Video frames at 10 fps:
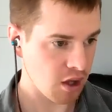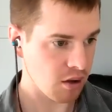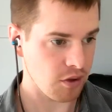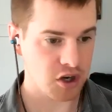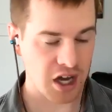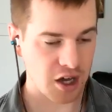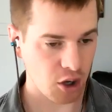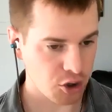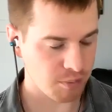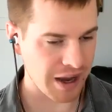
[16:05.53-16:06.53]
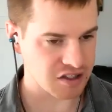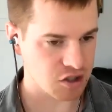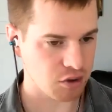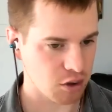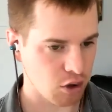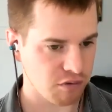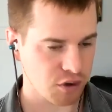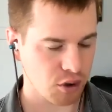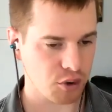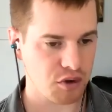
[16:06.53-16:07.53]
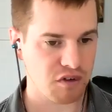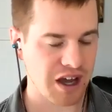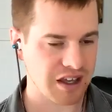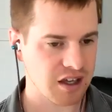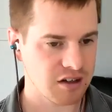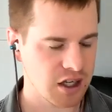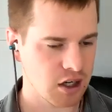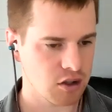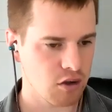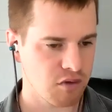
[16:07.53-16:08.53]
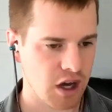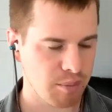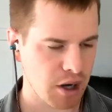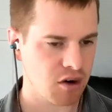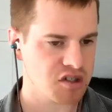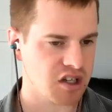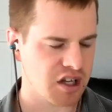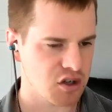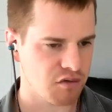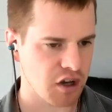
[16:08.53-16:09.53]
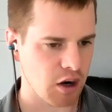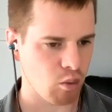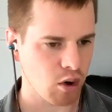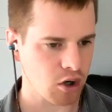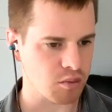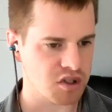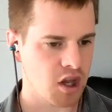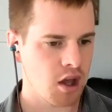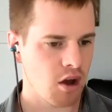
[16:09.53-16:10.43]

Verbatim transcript: Then you got other bacterial overgrowth. You've got candida, you've got parasites, you've got worms.